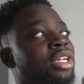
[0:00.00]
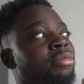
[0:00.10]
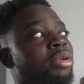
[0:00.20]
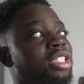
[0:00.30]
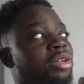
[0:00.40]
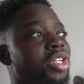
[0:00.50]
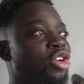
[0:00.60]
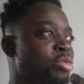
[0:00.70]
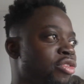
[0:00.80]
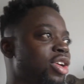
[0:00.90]
because I was
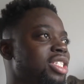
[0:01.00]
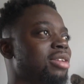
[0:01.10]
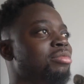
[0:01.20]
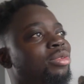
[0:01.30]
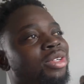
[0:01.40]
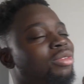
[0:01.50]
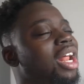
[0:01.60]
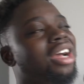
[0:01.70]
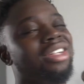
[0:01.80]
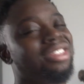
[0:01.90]
ill before Istanbul and all
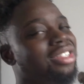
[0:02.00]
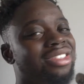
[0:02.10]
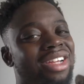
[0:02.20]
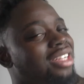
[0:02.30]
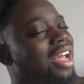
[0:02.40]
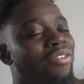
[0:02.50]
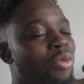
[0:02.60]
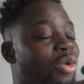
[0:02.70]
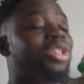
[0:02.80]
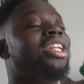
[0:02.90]
that. So I
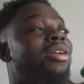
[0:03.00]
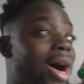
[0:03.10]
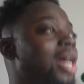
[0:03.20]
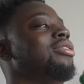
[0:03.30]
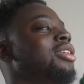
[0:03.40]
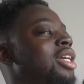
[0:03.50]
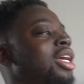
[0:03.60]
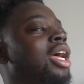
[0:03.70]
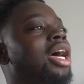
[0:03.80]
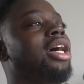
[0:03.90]
haven't walked in a while.
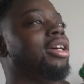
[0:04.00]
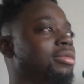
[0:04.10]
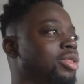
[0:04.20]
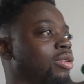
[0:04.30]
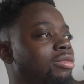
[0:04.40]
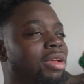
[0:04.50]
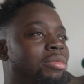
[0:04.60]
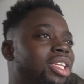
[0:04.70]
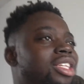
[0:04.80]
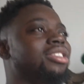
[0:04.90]
So
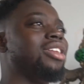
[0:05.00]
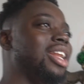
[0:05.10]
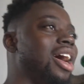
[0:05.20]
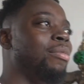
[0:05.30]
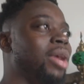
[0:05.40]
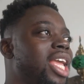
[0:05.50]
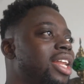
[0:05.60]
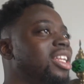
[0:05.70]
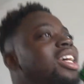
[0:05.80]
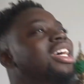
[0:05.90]
maybe you need to start that up
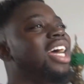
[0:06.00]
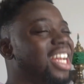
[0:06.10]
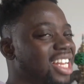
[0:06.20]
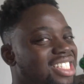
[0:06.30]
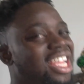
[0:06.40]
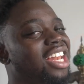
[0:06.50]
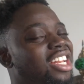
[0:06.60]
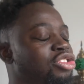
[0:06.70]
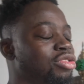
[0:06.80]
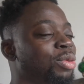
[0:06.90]
again. And it is getting
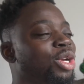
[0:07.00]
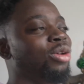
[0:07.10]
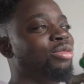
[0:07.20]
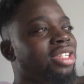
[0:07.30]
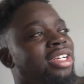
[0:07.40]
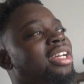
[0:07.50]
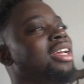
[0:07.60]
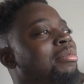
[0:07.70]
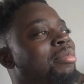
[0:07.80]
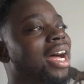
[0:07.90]
extremely cold,
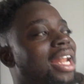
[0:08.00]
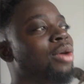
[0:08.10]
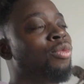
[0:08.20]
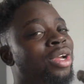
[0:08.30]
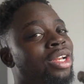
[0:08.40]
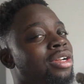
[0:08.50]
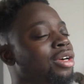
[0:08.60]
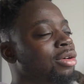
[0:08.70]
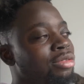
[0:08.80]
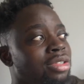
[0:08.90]
but I like walking in the
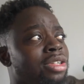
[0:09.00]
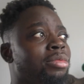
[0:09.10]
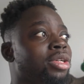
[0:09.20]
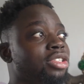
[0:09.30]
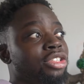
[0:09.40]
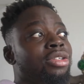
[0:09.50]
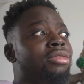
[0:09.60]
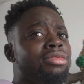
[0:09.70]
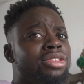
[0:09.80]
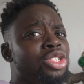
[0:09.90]
cold because you
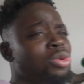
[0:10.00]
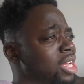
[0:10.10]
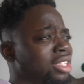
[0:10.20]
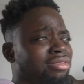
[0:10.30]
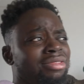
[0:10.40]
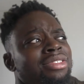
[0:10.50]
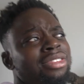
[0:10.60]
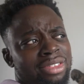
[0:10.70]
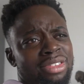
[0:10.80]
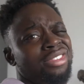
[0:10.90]
don't sweat,
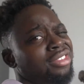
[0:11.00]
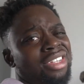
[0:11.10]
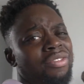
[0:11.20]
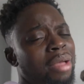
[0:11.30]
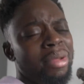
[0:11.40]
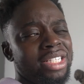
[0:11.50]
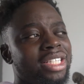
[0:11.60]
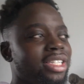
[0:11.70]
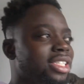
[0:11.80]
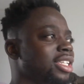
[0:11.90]
if that makes
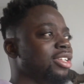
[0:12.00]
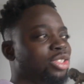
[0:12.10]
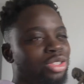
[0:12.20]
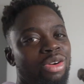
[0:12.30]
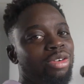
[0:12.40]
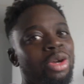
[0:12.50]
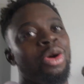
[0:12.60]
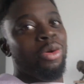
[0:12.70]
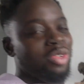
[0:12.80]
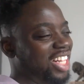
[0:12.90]
sense, because you're
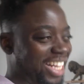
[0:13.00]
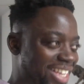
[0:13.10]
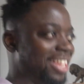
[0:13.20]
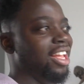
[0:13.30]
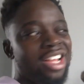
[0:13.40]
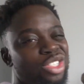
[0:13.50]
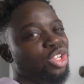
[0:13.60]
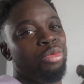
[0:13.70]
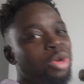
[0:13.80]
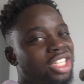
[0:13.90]
cold.
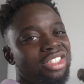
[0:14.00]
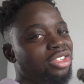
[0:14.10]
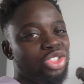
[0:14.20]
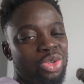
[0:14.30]
So your body's not